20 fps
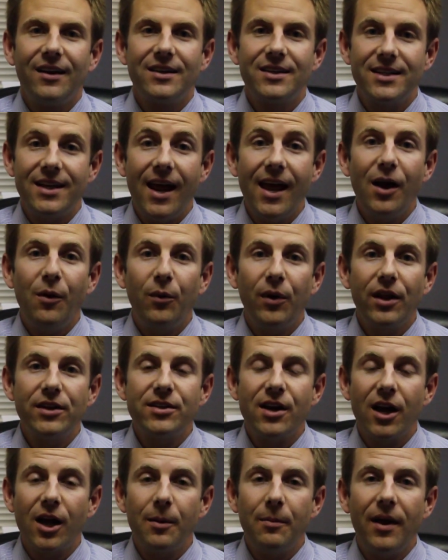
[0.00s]
Today I want to
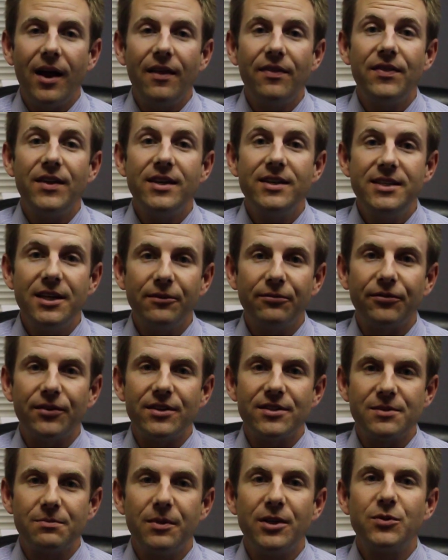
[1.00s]
talk about the
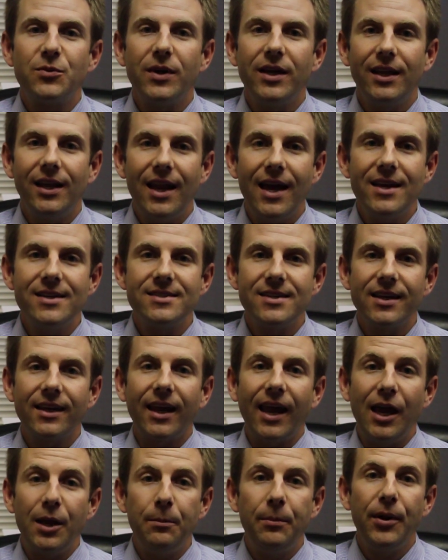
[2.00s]
difference between LASIK
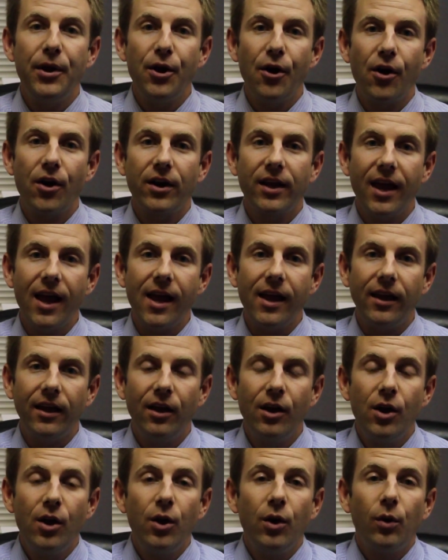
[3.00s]
and PRK,
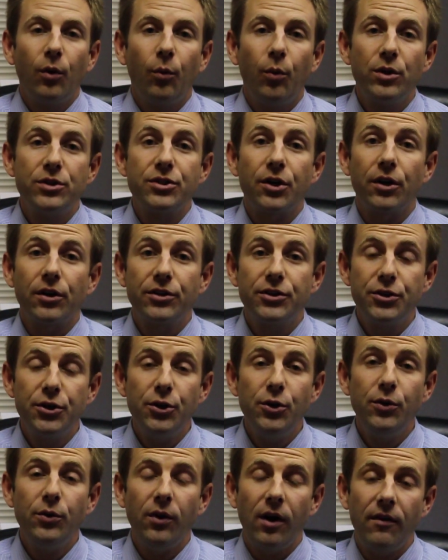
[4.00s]
which are
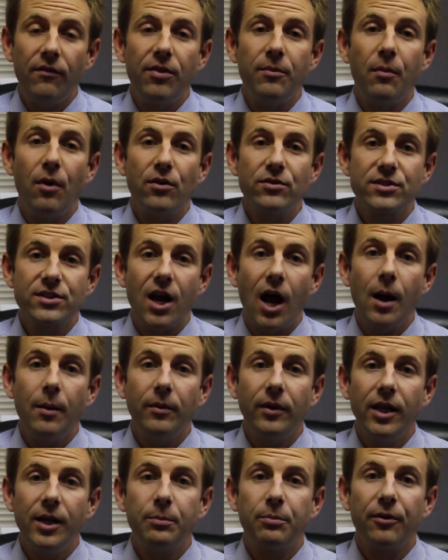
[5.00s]
two of the most
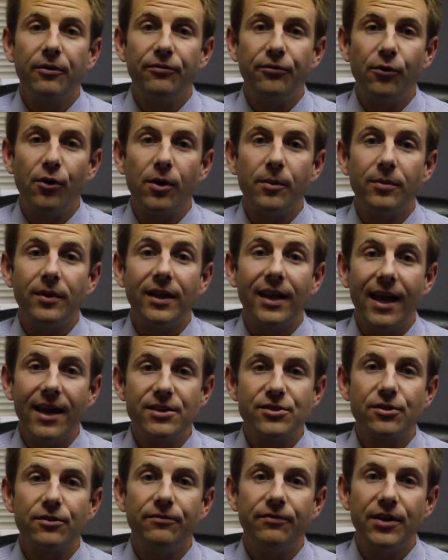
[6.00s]
commonly performed
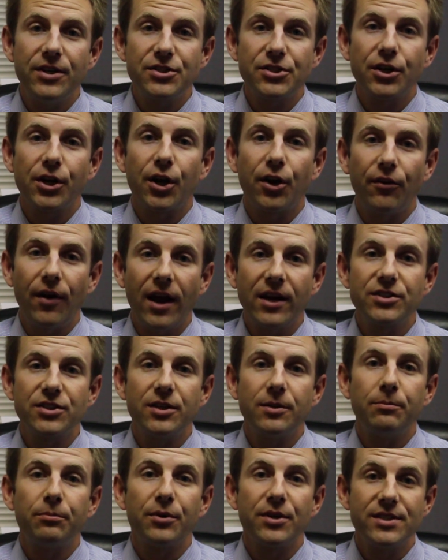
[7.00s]
laser vision
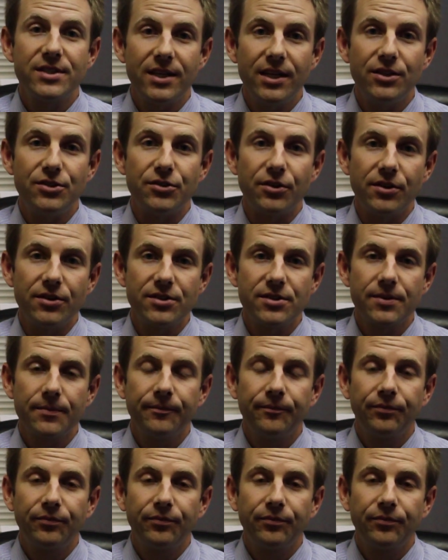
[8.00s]
correction procedures.